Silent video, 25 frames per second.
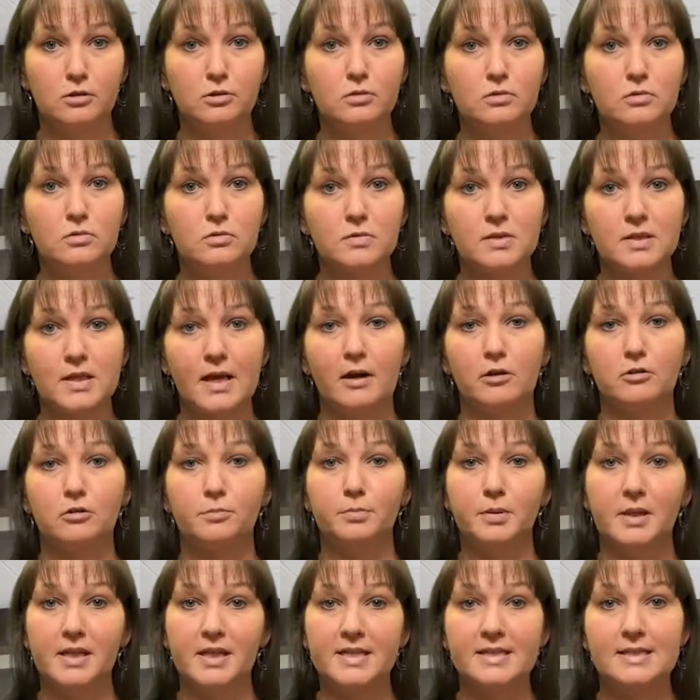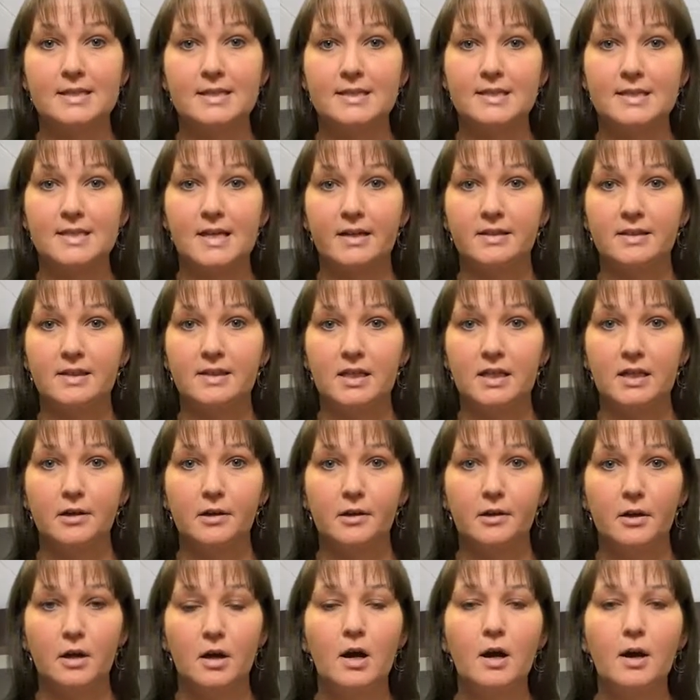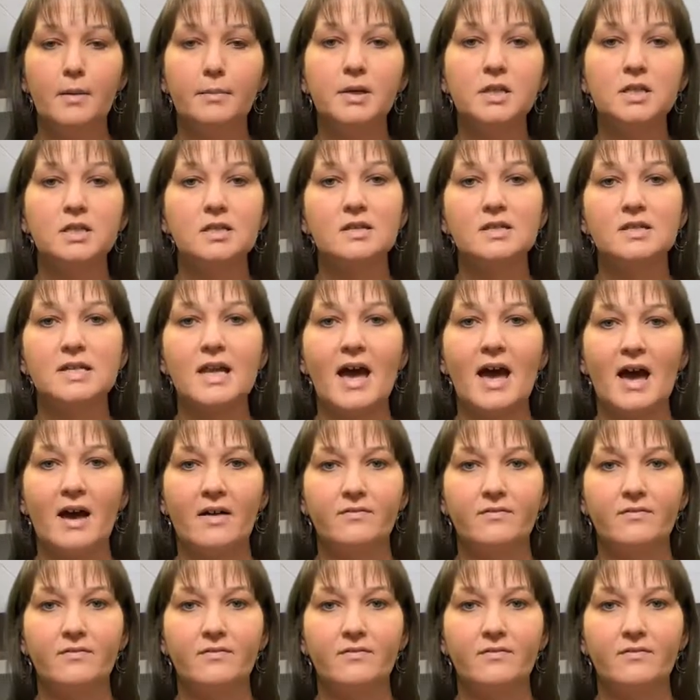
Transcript: is how to use, how to place inside the ear,